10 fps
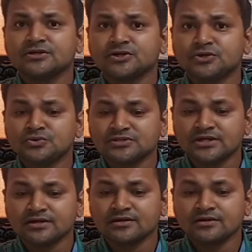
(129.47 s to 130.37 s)

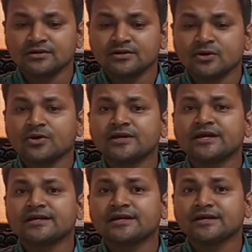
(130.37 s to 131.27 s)
using non
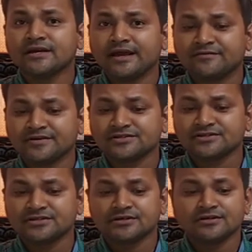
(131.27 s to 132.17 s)
technical language.